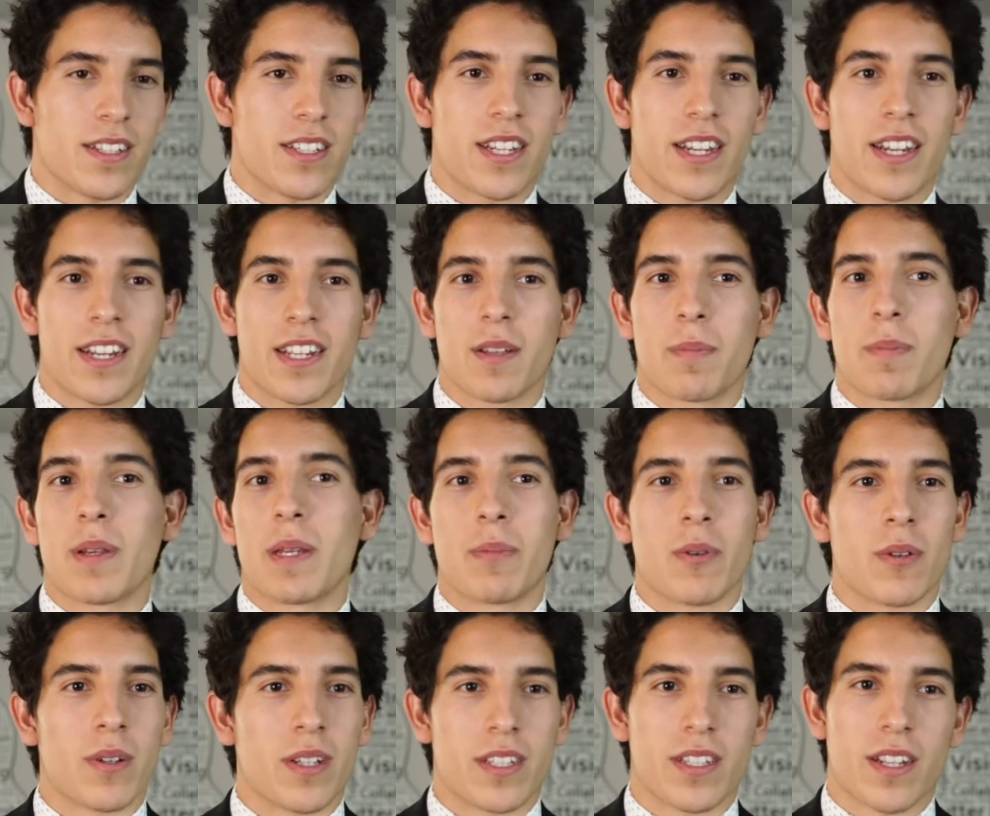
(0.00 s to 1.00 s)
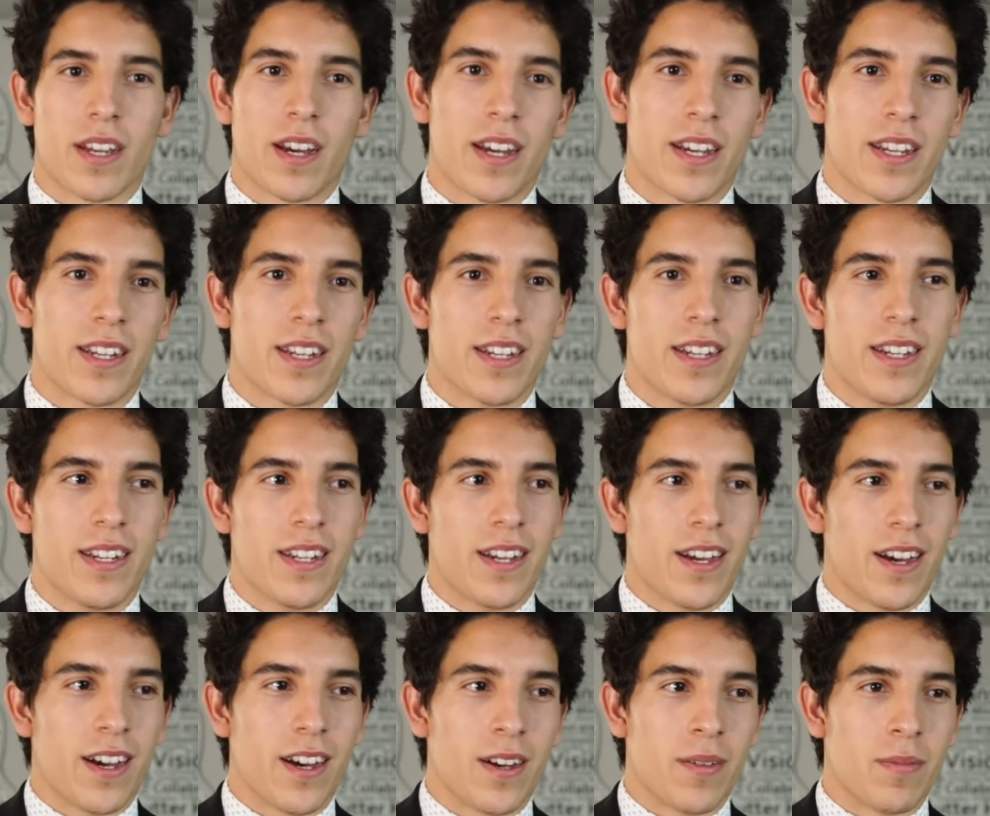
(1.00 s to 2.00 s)
seeing the people inside,
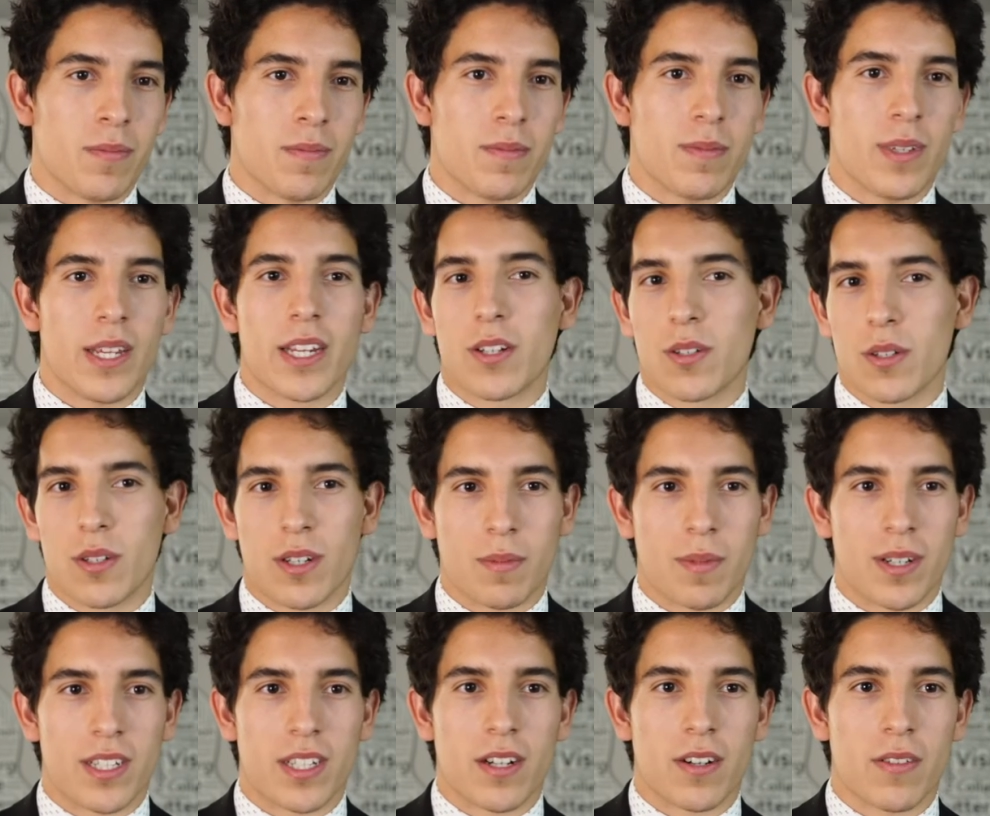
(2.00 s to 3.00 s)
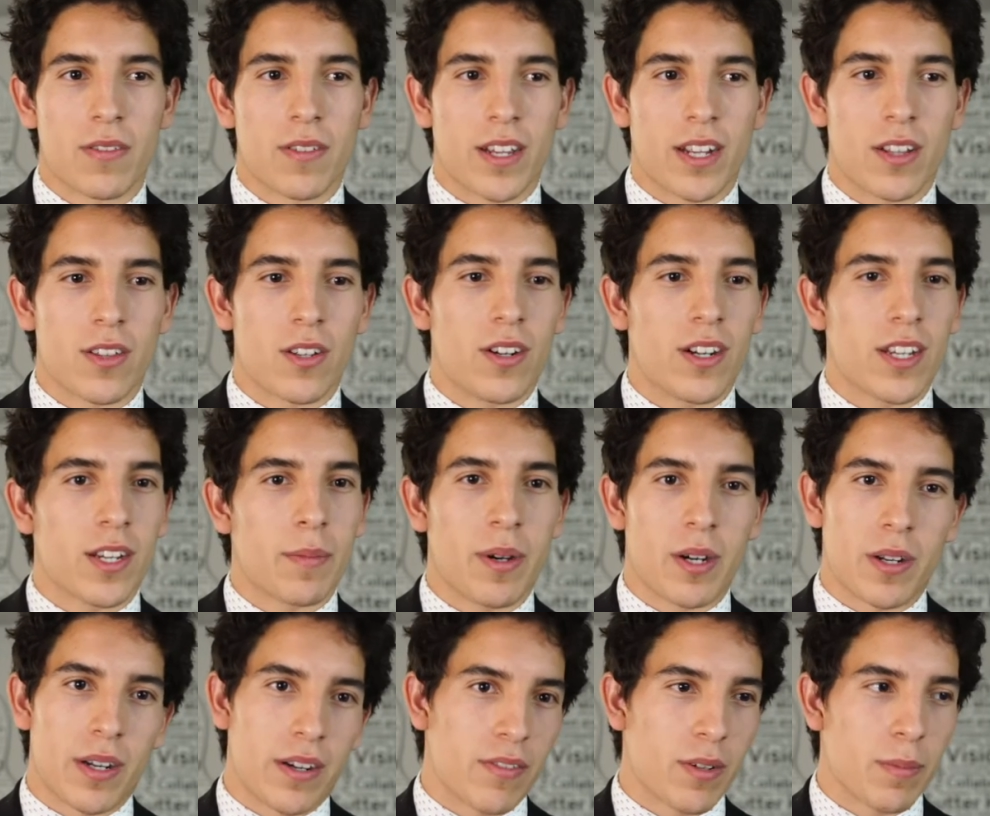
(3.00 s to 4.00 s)
including myself, like learning
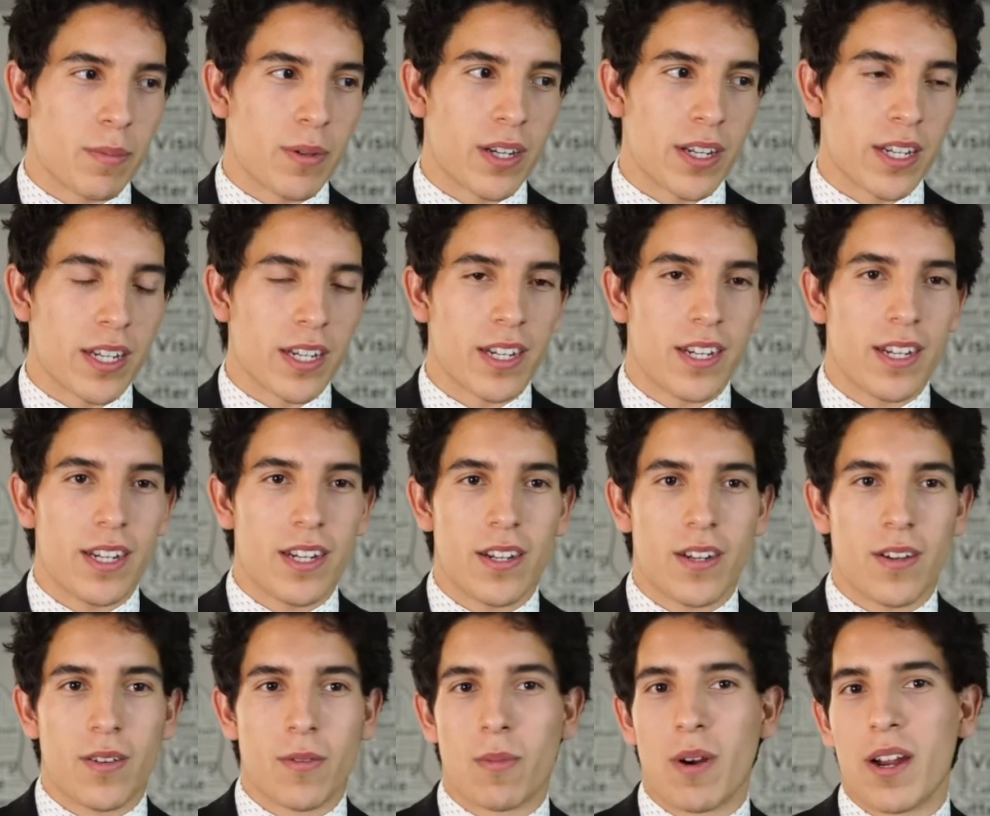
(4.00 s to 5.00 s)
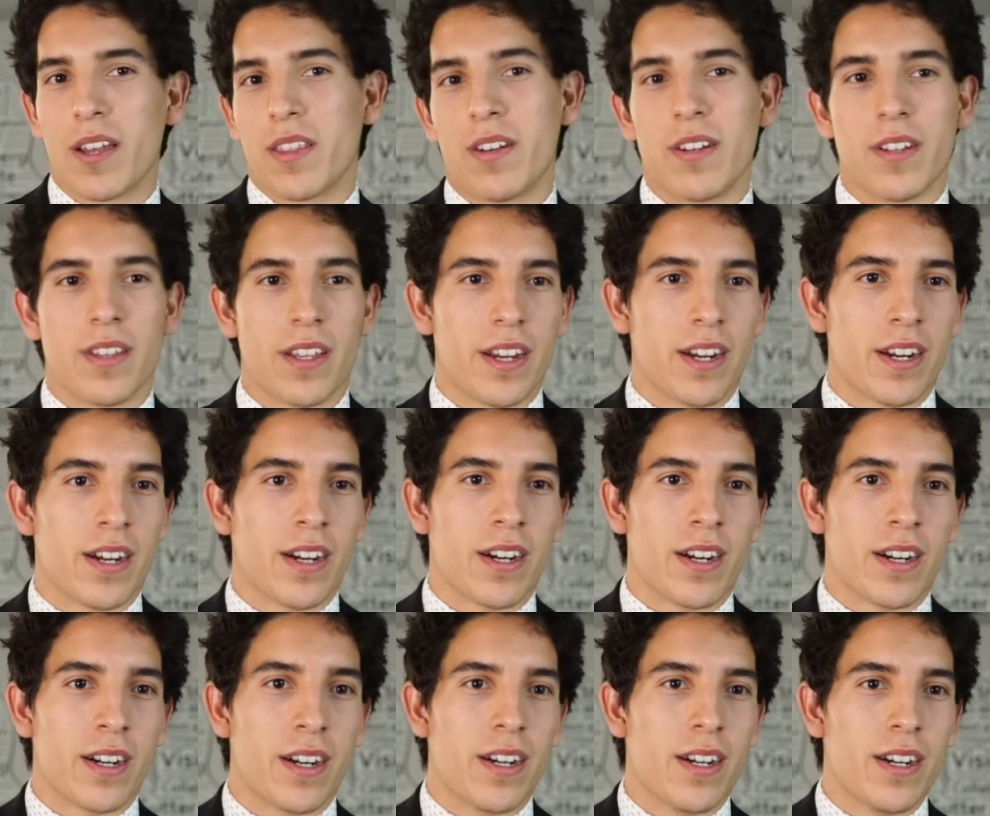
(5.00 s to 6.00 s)
about everybody, why they're
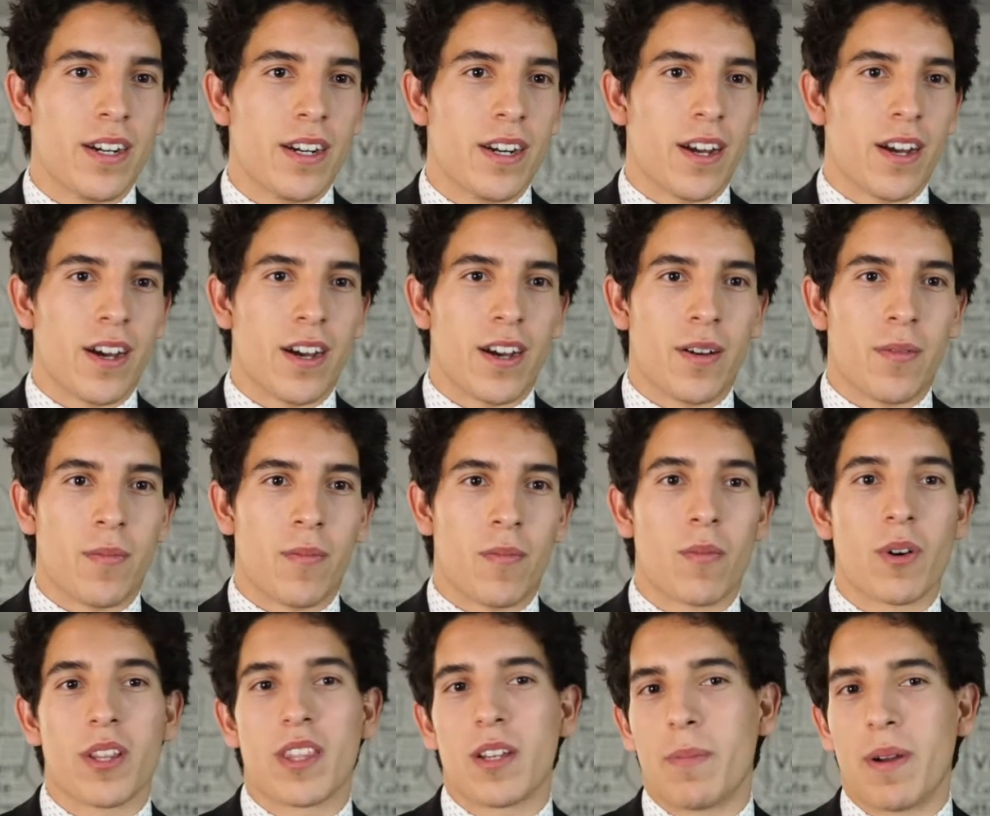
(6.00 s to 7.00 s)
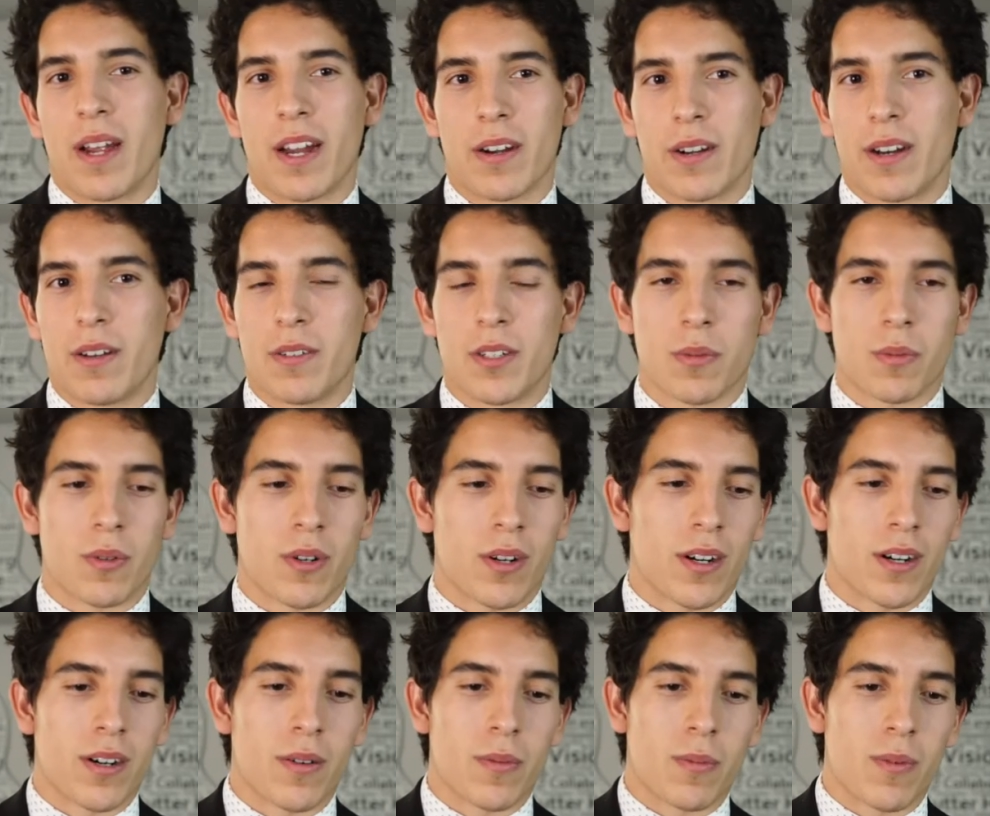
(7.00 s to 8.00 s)
there, what their backgrounds
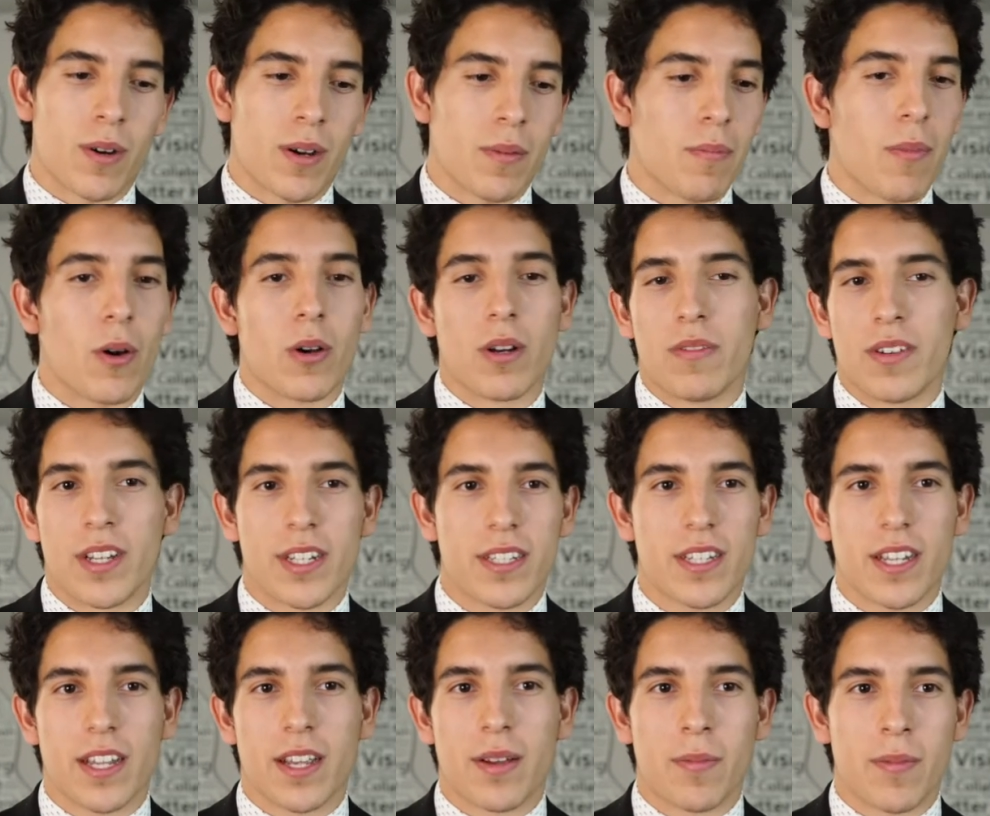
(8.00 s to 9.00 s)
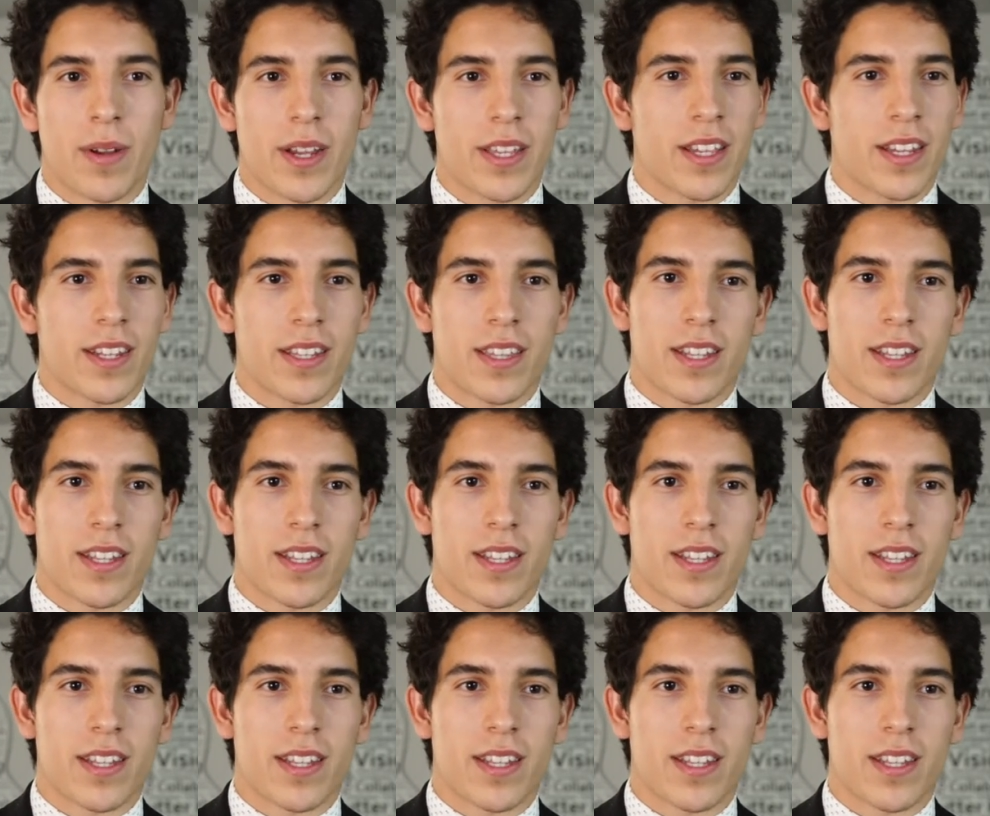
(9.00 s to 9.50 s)
were, what motivates them. I think